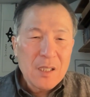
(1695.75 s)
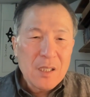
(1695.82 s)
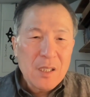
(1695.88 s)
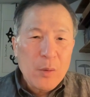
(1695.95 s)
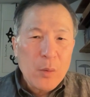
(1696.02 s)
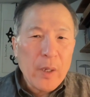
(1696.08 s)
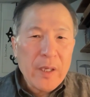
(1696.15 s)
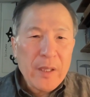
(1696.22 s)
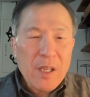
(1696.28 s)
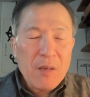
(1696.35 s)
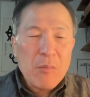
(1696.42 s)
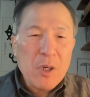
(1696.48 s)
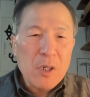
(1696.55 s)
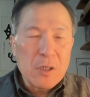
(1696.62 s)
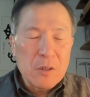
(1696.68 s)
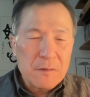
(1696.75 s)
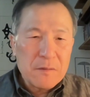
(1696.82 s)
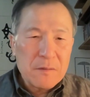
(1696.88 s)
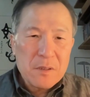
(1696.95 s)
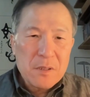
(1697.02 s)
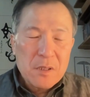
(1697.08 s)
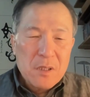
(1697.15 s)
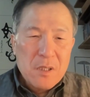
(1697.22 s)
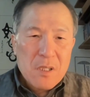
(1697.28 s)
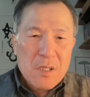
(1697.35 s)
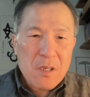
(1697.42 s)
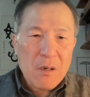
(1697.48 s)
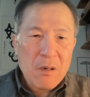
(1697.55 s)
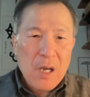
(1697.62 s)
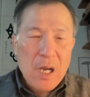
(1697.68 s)
Where they move.
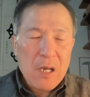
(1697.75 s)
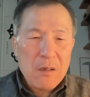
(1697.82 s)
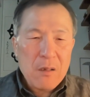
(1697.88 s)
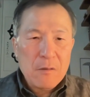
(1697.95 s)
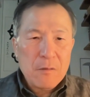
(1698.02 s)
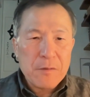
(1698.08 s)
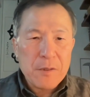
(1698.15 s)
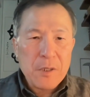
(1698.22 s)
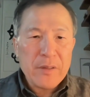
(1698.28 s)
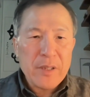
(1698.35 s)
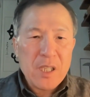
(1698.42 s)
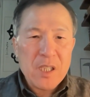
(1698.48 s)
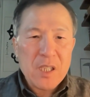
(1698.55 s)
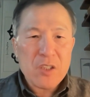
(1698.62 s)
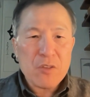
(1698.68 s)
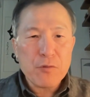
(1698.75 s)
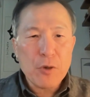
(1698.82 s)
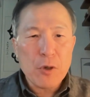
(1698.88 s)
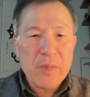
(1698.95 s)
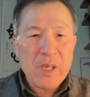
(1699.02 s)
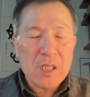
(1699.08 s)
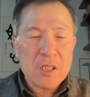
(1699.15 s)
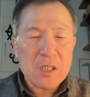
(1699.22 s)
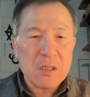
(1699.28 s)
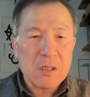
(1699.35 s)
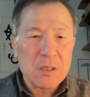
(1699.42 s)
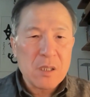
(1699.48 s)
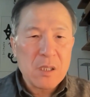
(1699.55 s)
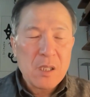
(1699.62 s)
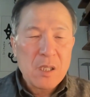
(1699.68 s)
So how from this
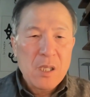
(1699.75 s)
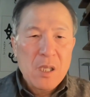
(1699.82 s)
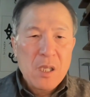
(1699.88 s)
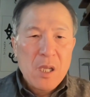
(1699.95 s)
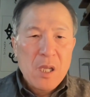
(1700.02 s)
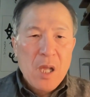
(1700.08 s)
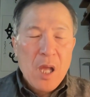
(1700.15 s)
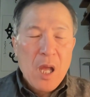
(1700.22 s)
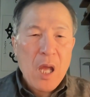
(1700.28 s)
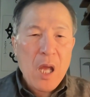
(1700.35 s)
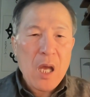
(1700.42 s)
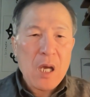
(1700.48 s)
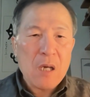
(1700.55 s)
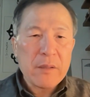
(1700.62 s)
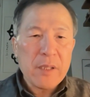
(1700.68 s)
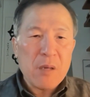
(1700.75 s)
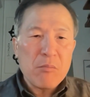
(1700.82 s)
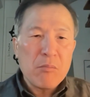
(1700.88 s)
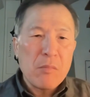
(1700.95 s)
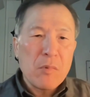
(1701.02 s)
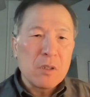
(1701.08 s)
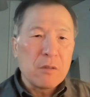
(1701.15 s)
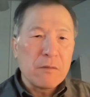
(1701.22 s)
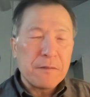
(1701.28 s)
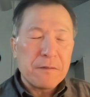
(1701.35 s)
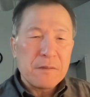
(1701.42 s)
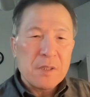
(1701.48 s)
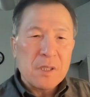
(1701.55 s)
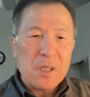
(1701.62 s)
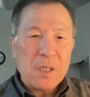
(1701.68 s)
formation, how they move.
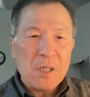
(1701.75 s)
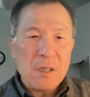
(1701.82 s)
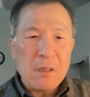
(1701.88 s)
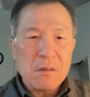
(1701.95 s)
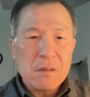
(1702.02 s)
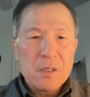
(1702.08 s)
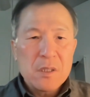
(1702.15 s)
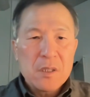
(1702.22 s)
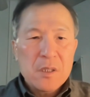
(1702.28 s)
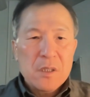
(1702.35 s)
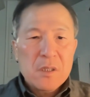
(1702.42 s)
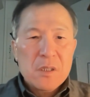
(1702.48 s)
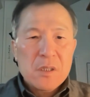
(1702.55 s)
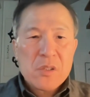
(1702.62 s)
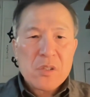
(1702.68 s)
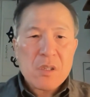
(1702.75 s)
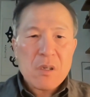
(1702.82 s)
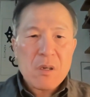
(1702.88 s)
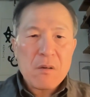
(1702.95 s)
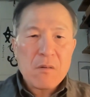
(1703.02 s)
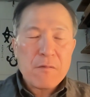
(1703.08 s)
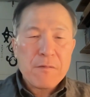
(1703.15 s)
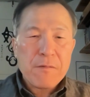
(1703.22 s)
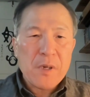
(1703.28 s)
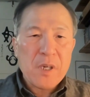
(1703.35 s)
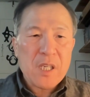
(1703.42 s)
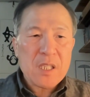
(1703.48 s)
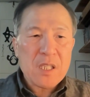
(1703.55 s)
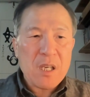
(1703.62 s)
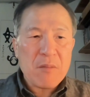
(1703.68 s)
So for
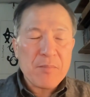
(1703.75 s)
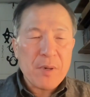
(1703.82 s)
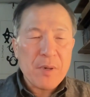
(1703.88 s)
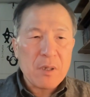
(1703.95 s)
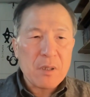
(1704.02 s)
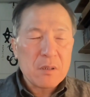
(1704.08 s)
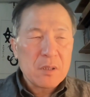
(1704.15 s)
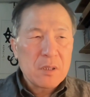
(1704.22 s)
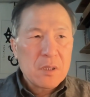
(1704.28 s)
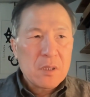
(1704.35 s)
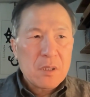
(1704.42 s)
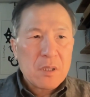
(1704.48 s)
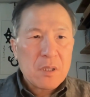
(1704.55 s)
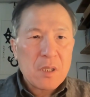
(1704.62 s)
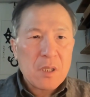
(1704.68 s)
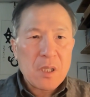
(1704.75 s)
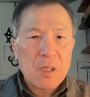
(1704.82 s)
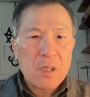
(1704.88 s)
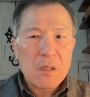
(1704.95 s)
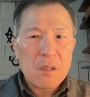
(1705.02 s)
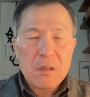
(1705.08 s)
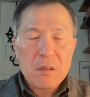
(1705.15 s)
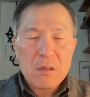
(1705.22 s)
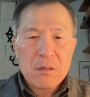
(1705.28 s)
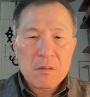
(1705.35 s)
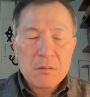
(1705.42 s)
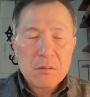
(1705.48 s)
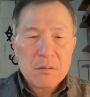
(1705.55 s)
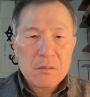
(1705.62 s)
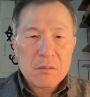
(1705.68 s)
example, the
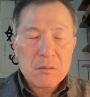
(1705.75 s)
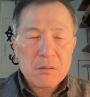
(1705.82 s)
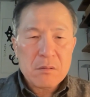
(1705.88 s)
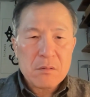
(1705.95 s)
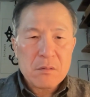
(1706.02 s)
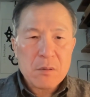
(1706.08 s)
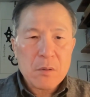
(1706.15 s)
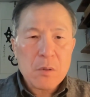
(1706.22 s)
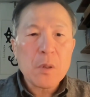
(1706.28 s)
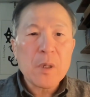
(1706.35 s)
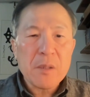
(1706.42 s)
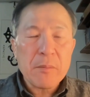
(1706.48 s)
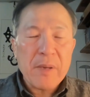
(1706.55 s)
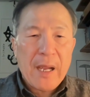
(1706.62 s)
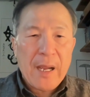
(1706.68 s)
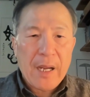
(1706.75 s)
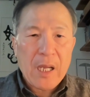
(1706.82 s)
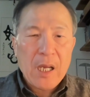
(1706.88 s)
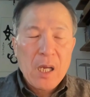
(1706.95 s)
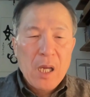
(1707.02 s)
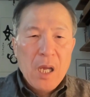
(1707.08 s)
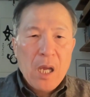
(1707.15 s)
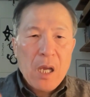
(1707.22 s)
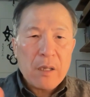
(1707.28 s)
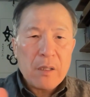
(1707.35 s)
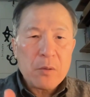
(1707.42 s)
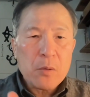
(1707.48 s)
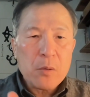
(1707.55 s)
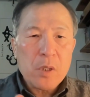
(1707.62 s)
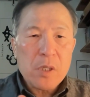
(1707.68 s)
quarterback, how the
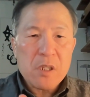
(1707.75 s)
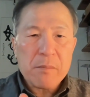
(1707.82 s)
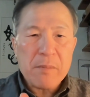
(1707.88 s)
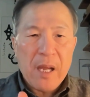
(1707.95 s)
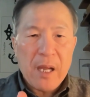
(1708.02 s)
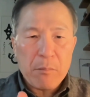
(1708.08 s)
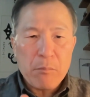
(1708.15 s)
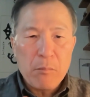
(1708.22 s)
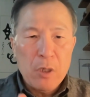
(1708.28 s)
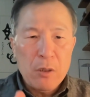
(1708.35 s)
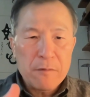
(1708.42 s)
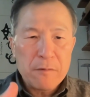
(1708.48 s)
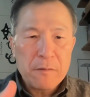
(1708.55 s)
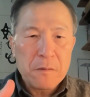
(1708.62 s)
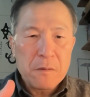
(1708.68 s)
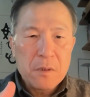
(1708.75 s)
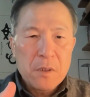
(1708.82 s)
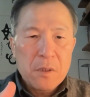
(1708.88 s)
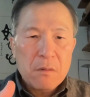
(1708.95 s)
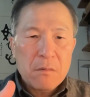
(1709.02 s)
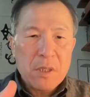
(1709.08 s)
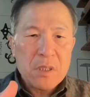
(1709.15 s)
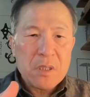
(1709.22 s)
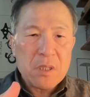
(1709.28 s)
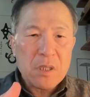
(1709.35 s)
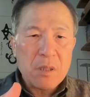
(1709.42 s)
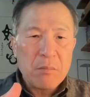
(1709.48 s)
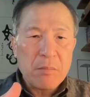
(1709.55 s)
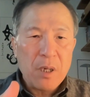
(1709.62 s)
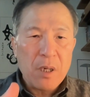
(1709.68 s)
quarterback move once the
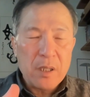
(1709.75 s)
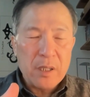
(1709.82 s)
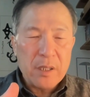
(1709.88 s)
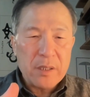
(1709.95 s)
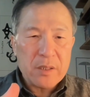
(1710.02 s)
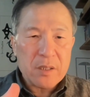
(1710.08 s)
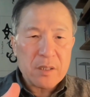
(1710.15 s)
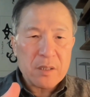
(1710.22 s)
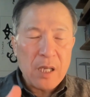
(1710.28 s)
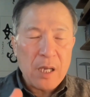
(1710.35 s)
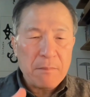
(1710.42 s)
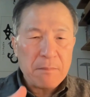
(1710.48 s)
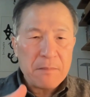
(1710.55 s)
ball is snapped,